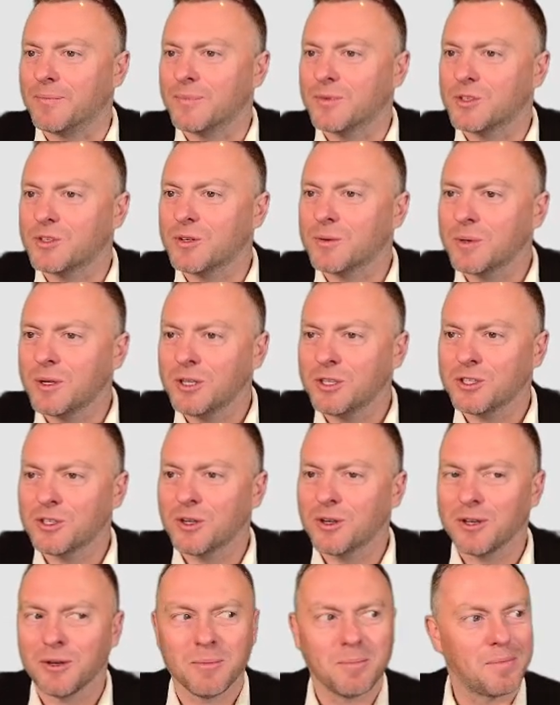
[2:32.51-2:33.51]
So I'm going to
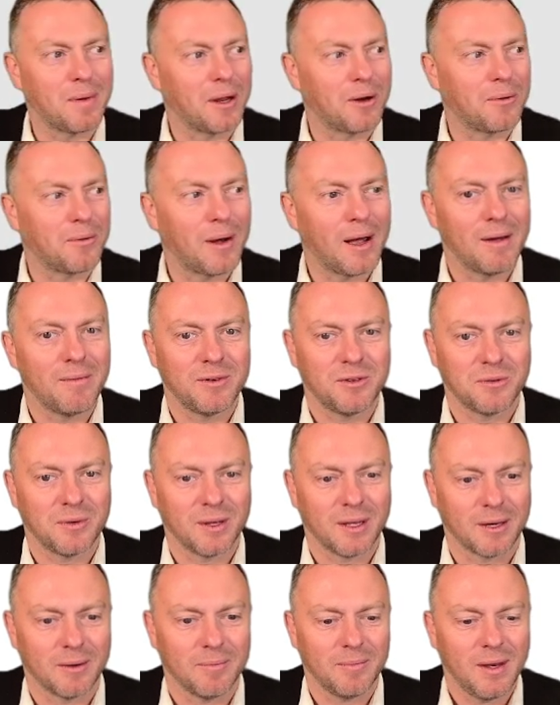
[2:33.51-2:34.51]
show you a better way of doing it.